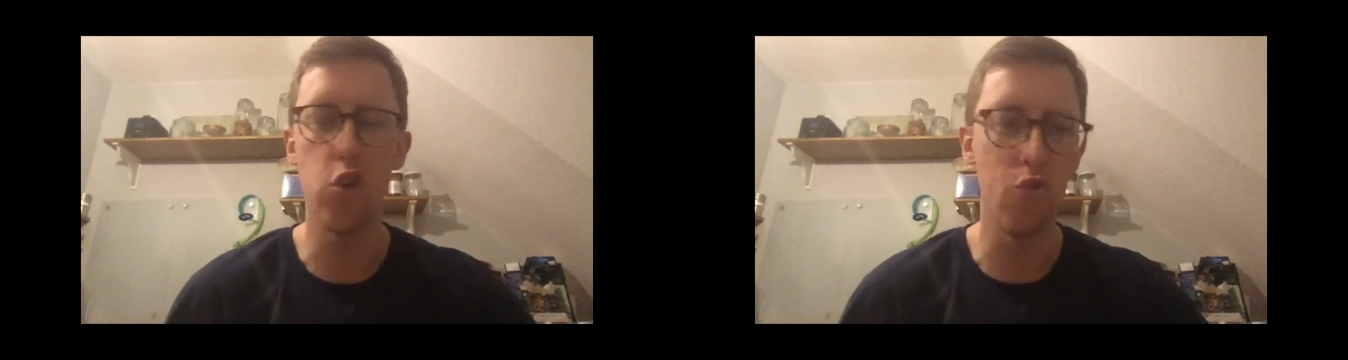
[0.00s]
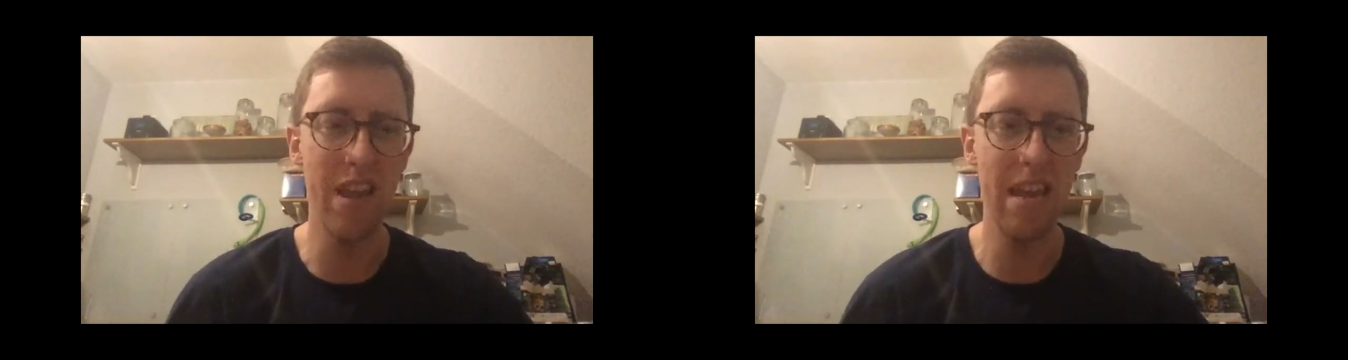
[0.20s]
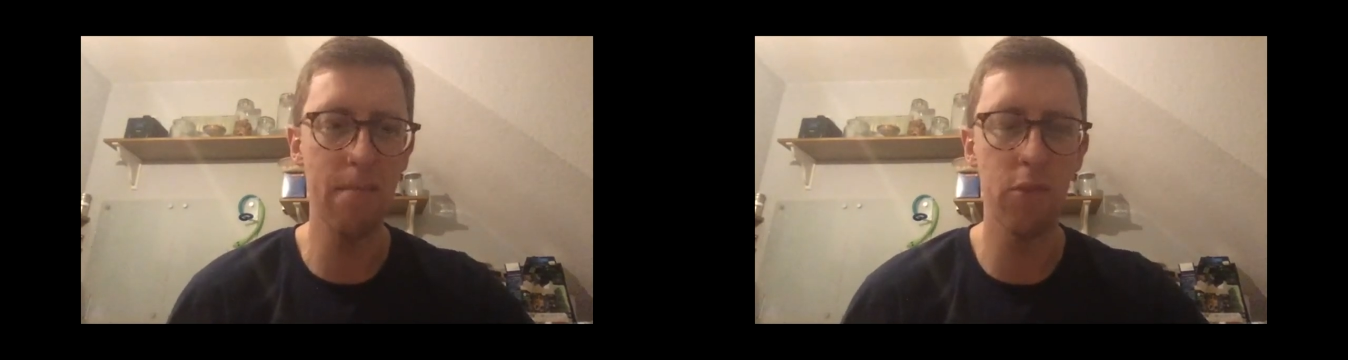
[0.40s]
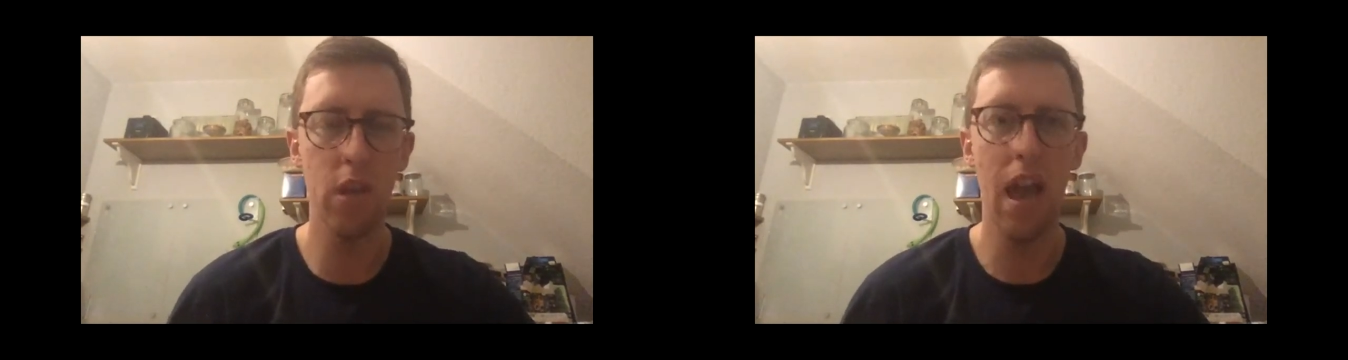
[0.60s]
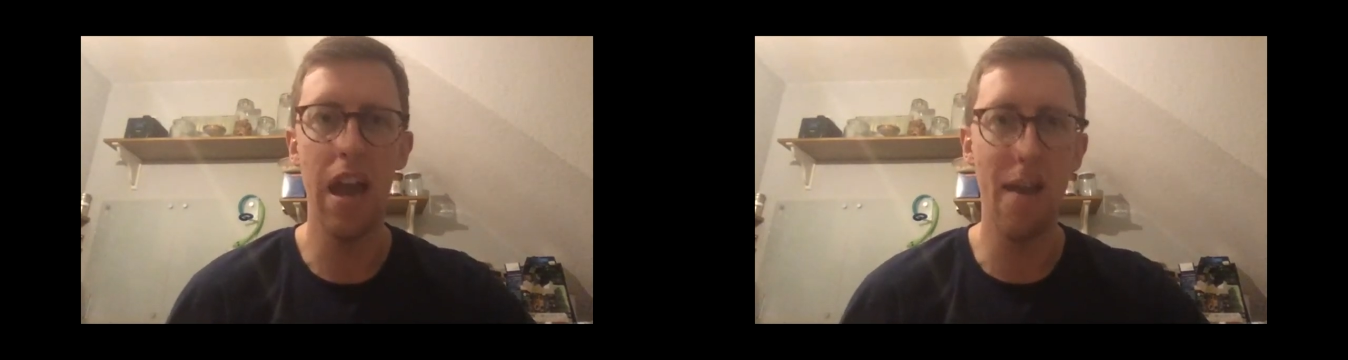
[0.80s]

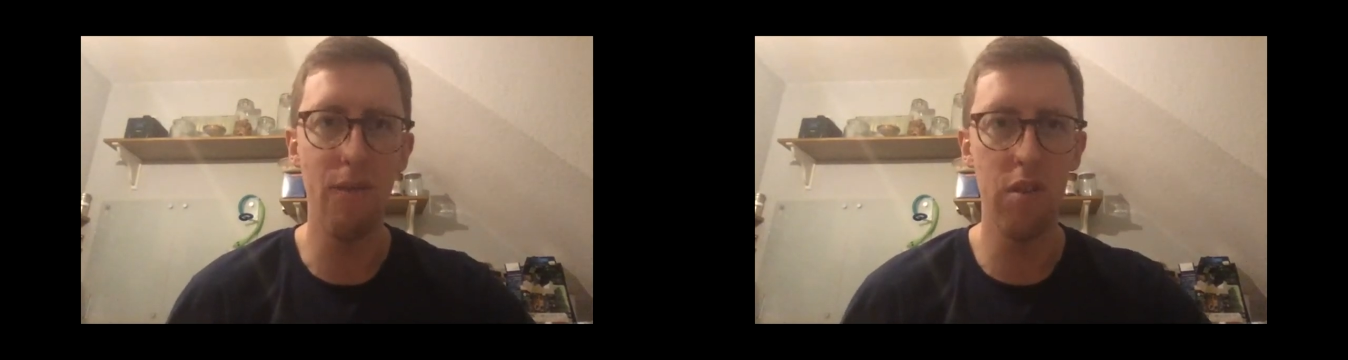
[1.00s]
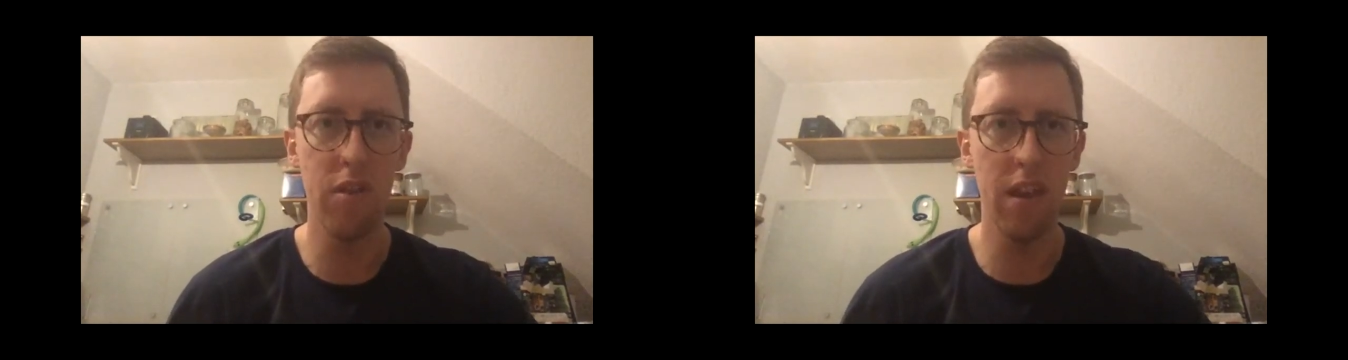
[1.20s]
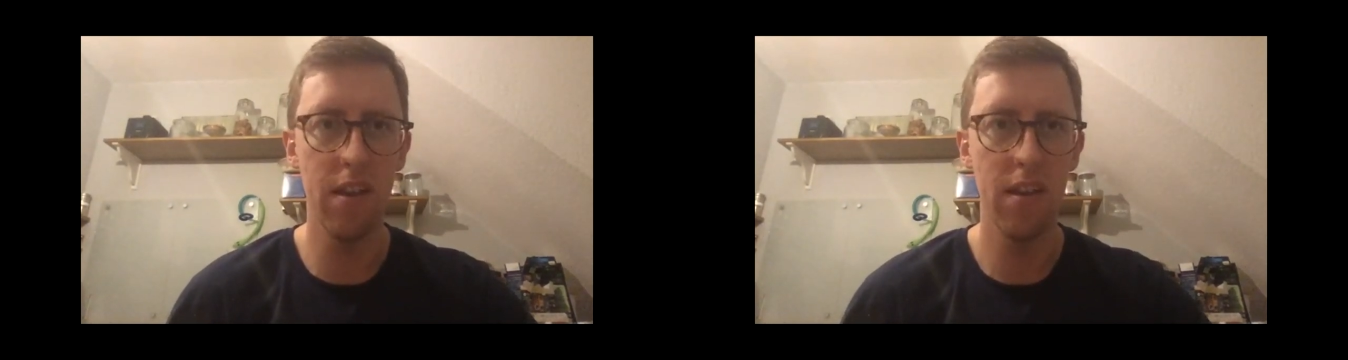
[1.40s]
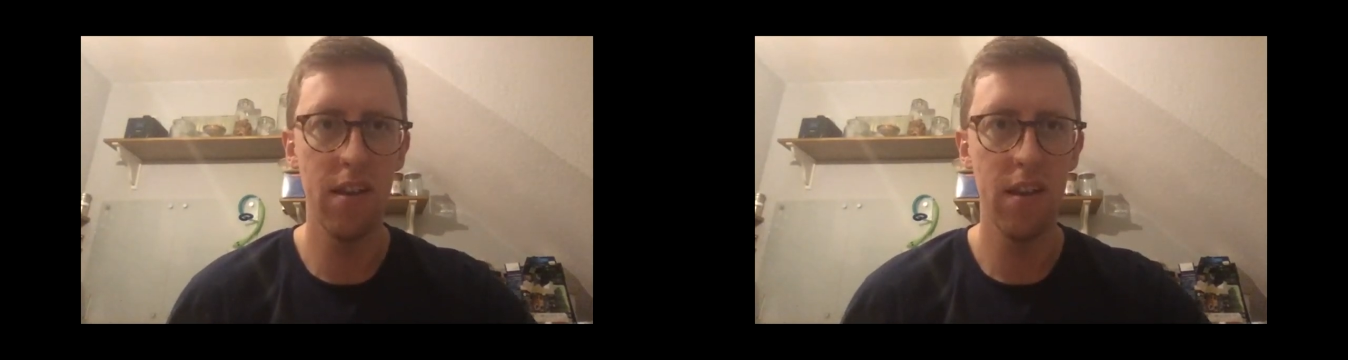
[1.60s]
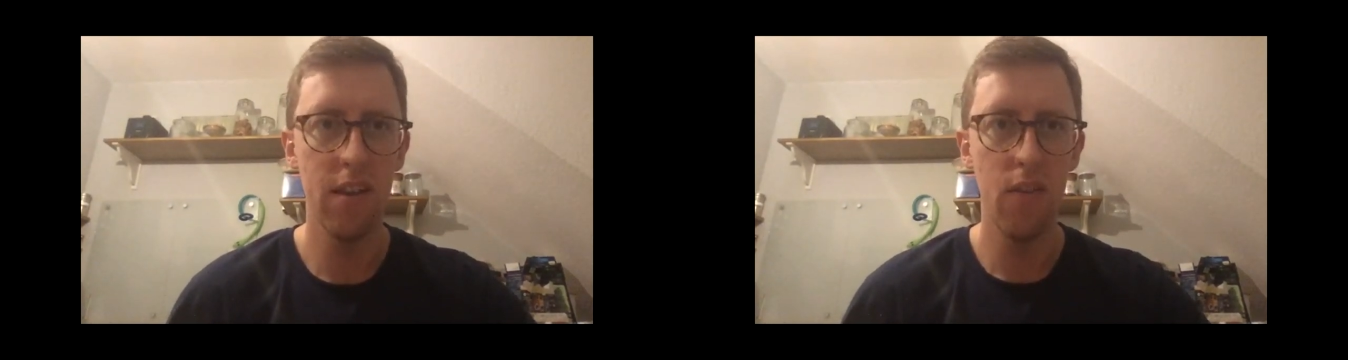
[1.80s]
dreams and everything,
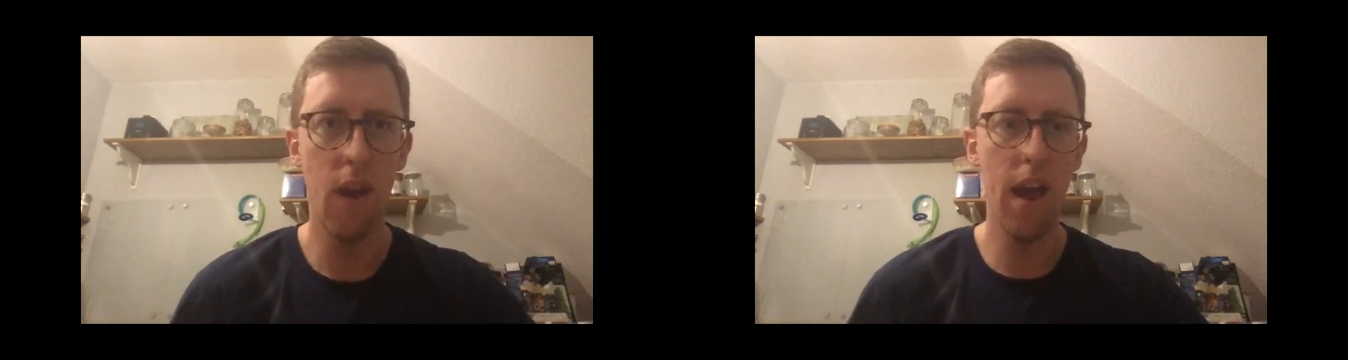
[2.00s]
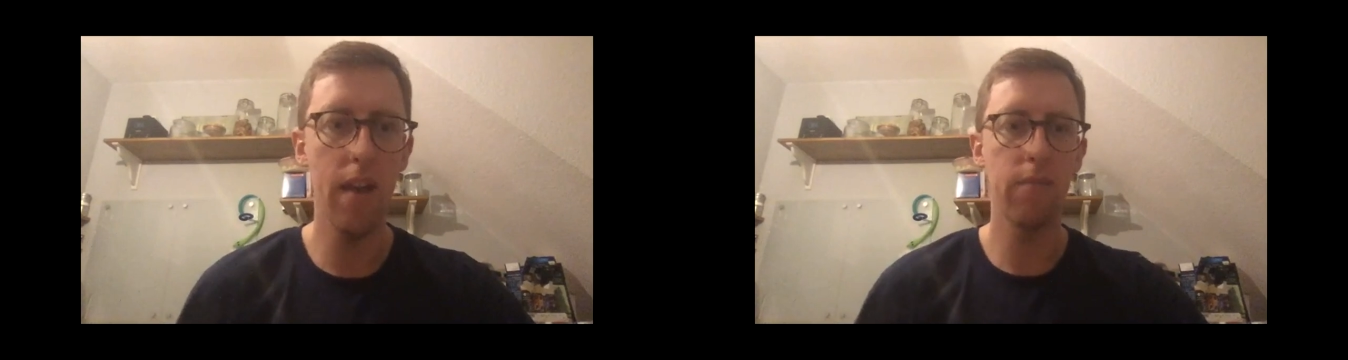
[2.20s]
right?